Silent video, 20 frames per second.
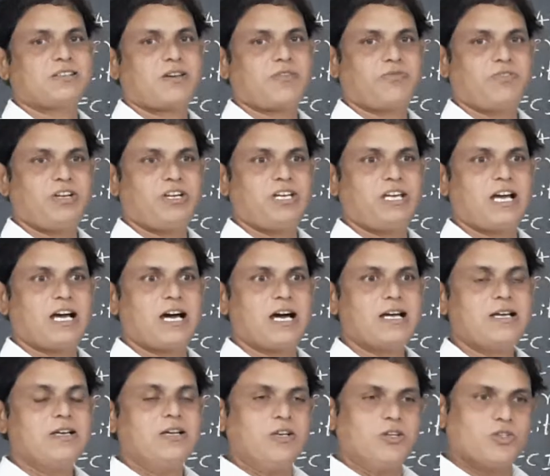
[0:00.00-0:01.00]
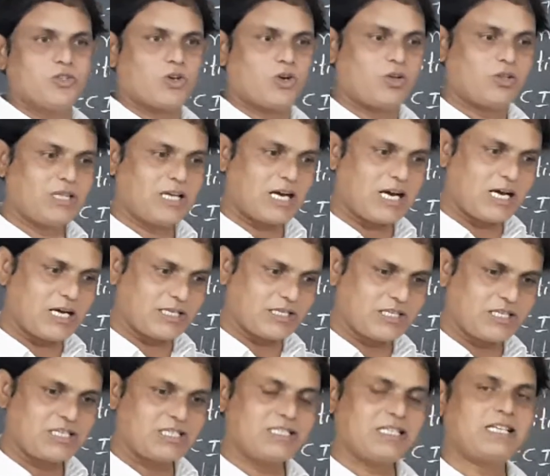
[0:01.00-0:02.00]
of India. So the
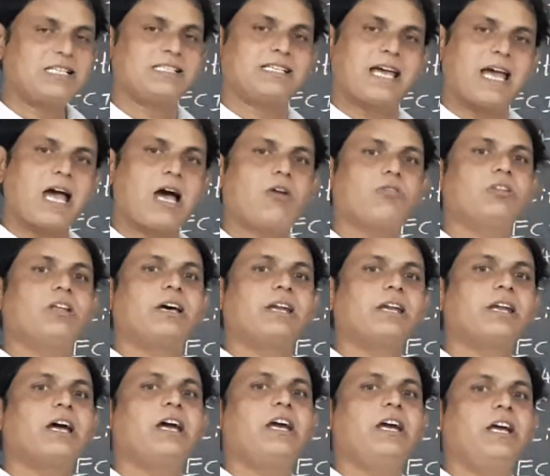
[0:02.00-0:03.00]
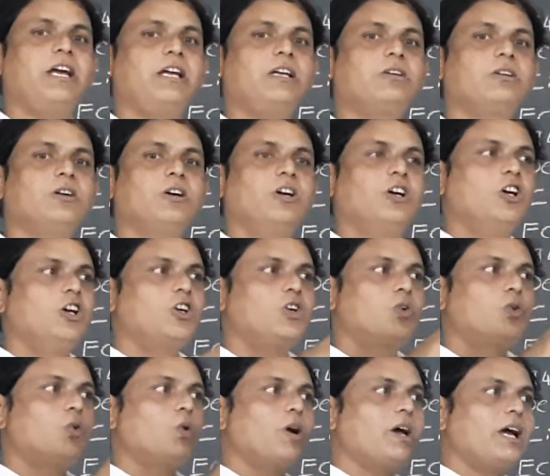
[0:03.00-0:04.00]
citizens have the right
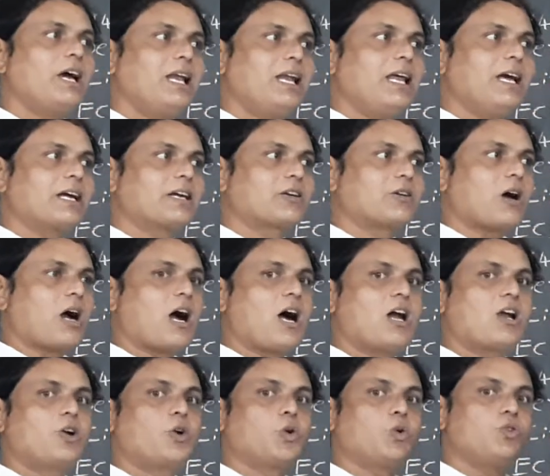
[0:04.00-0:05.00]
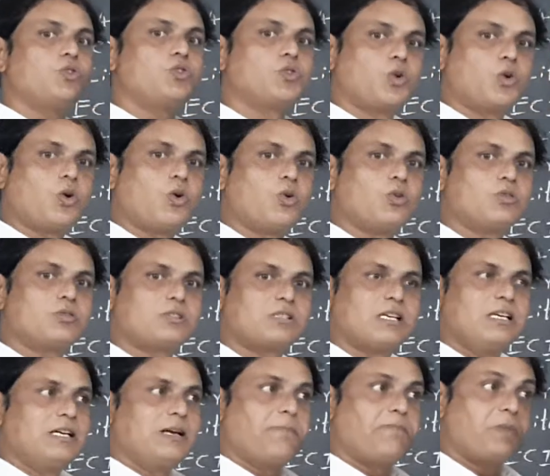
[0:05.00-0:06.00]
to elect or to choose
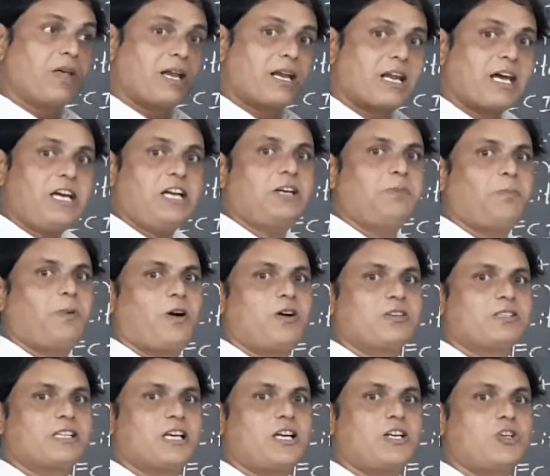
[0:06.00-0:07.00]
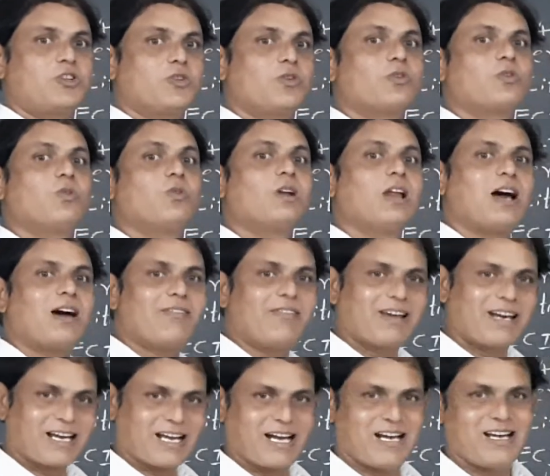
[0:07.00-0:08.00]
the right person to rule
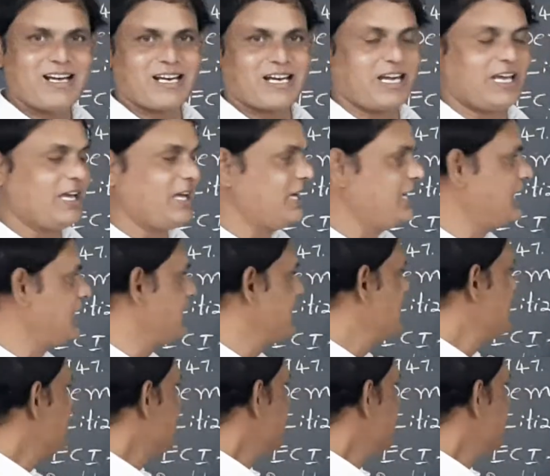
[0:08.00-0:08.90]
our country.